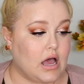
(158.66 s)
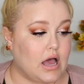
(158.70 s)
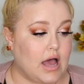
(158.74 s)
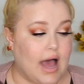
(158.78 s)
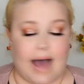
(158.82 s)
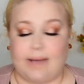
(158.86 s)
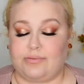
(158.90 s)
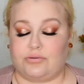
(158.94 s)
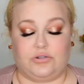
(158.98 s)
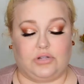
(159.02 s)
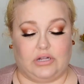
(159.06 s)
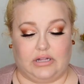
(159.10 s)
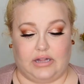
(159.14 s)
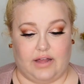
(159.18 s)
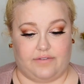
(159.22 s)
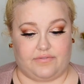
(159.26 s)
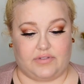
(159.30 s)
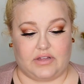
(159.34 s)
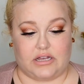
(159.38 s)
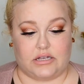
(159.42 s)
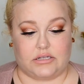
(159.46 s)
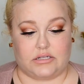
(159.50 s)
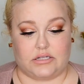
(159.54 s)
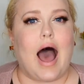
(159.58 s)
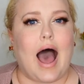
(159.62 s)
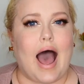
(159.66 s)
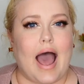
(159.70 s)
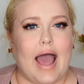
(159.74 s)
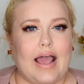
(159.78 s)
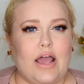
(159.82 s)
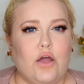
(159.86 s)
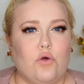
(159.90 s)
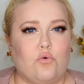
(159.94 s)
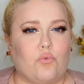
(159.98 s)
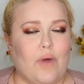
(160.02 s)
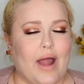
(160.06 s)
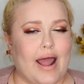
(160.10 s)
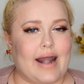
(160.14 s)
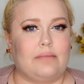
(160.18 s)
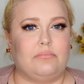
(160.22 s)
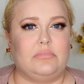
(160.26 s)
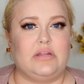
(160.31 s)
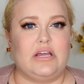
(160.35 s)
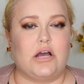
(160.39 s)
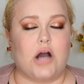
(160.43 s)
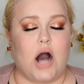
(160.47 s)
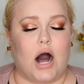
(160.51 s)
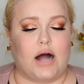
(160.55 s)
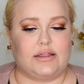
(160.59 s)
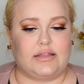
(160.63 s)
absolutely love these. I
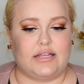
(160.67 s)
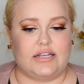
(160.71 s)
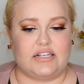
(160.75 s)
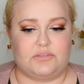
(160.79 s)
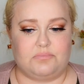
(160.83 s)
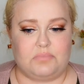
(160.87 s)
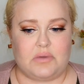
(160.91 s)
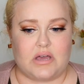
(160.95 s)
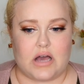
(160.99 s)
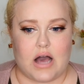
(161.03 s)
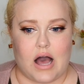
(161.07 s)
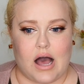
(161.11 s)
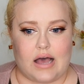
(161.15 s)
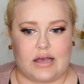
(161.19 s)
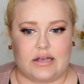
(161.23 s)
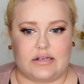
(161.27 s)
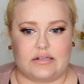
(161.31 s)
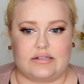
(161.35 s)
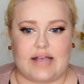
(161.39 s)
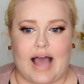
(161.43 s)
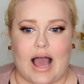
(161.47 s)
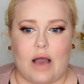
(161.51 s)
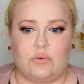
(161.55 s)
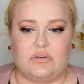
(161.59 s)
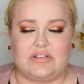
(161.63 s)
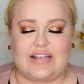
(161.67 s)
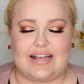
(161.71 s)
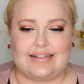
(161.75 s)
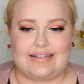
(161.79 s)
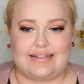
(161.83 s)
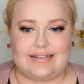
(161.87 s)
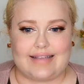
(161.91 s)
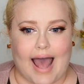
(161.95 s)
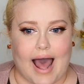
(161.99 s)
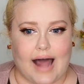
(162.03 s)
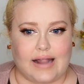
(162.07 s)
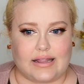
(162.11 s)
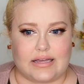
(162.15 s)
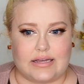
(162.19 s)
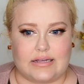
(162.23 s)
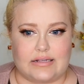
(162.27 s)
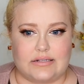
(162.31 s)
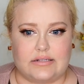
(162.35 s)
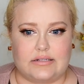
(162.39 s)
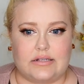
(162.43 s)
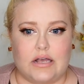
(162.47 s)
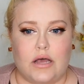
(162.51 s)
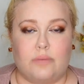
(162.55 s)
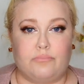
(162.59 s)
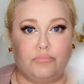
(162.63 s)
randomly got these because I was at
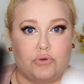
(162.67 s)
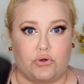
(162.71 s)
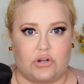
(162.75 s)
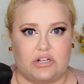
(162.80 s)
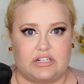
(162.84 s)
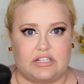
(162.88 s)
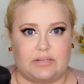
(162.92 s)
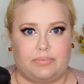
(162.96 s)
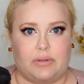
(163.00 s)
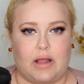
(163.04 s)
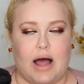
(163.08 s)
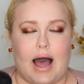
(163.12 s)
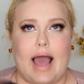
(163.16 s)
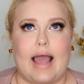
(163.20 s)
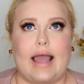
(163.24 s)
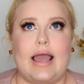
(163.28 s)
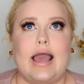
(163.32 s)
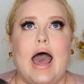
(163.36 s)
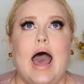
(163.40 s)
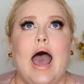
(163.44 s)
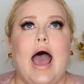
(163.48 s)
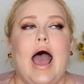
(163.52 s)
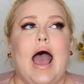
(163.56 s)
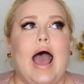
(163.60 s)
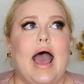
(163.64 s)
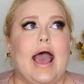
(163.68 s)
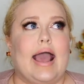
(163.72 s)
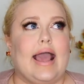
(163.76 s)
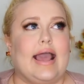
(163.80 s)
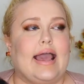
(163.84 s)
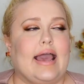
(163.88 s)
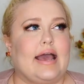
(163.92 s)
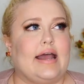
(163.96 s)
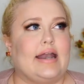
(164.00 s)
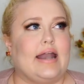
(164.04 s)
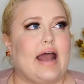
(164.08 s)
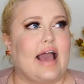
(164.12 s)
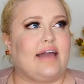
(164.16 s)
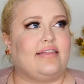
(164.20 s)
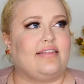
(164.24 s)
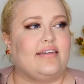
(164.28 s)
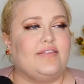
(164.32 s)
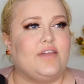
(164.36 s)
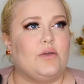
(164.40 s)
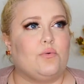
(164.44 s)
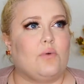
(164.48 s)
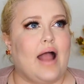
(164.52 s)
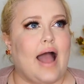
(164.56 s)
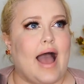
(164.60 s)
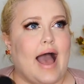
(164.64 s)
Sally's Beauty Supply and I think
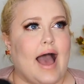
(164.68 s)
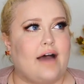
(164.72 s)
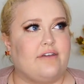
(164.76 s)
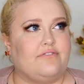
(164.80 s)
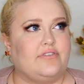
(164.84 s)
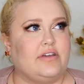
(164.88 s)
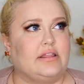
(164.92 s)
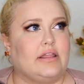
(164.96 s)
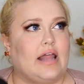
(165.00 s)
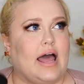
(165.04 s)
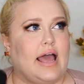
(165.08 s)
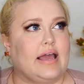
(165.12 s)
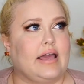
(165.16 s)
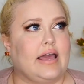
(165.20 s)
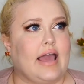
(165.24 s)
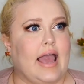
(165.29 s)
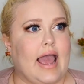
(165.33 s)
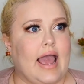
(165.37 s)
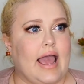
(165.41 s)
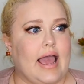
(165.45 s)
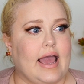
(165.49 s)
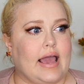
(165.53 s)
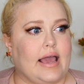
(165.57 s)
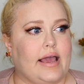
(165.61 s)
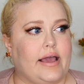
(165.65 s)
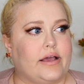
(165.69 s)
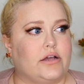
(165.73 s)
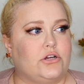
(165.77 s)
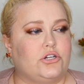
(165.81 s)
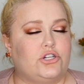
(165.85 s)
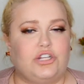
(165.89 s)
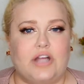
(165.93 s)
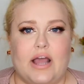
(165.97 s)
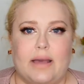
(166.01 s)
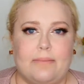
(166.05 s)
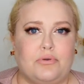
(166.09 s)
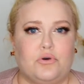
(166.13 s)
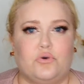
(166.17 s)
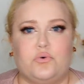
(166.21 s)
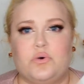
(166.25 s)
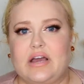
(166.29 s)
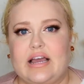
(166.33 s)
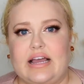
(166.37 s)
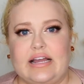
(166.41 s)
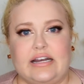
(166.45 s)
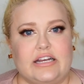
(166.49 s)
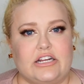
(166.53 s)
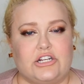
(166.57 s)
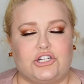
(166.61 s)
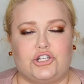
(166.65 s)
they were having like a shampoo and
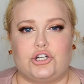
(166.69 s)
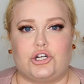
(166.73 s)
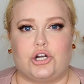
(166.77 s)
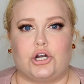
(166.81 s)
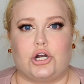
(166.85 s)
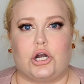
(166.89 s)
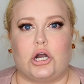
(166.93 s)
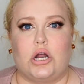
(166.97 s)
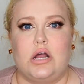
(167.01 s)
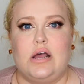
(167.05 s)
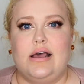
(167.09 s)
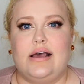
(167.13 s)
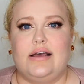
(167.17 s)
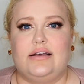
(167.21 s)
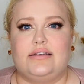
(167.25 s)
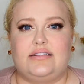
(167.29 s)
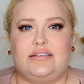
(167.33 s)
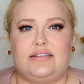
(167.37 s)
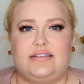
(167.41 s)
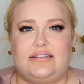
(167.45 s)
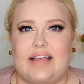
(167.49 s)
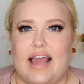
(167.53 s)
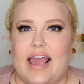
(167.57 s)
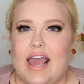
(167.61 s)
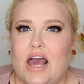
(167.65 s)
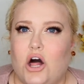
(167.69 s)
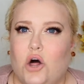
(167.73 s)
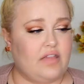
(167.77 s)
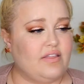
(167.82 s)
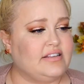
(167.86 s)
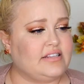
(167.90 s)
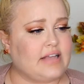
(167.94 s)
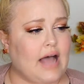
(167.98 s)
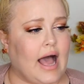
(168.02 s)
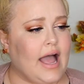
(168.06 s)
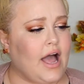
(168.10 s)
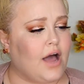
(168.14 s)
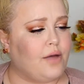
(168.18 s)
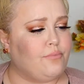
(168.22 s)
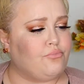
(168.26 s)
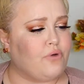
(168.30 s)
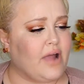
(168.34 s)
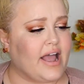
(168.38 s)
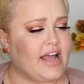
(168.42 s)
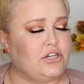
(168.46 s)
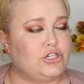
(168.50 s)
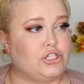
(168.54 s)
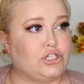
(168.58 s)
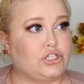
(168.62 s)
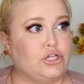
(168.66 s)
conditioner sale. This Ion
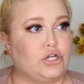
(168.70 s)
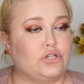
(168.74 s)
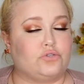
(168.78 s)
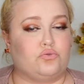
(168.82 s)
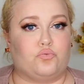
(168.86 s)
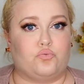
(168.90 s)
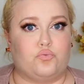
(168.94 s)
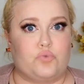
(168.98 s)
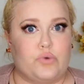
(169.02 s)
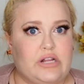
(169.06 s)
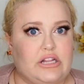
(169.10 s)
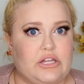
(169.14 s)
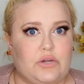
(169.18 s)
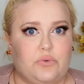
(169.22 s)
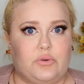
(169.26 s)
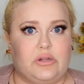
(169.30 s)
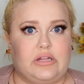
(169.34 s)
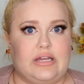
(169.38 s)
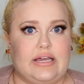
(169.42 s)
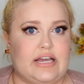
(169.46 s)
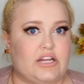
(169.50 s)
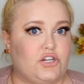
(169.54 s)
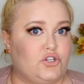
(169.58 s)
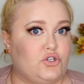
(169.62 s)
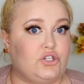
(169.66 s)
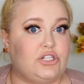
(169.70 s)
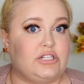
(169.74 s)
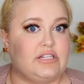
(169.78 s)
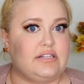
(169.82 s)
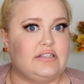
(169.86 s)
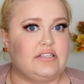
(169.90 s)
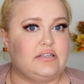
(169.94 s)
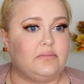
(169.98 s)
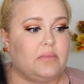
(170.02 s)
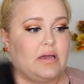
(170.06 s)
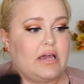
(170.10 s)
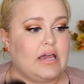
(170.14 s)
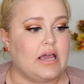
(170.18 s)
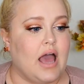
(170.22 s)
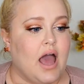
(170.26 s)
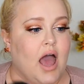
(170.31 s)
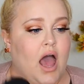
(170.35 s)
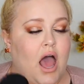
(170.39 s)
brand just looked really, really interesting to me.